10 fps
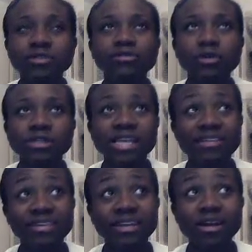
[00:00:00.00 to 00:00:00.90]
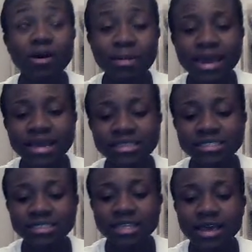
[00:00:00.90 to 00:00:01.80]
of course having it on my
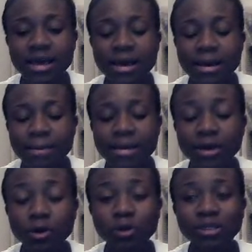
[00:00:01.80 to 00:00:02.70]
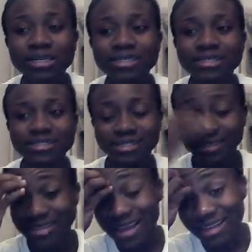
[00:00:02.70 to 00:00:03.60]
edges. My goal is
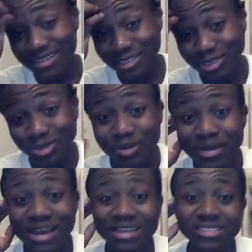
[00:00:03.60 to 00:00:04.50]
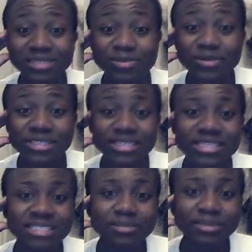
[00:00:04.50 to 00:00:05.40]
to not destroy my edges with
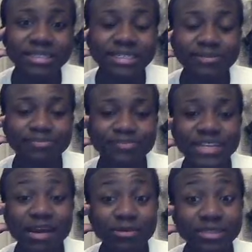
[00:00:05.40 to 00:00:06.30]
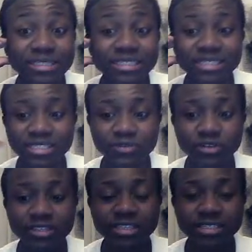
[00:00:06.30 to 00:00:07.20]
this, but I really need this
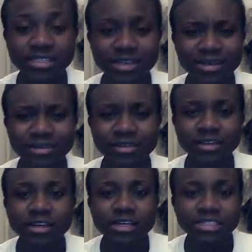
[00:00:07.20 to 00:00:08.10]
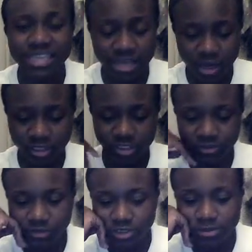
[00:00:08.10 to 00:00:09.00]
for this date
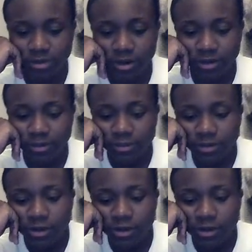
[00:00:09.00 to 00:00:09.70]
auction for tomorrow.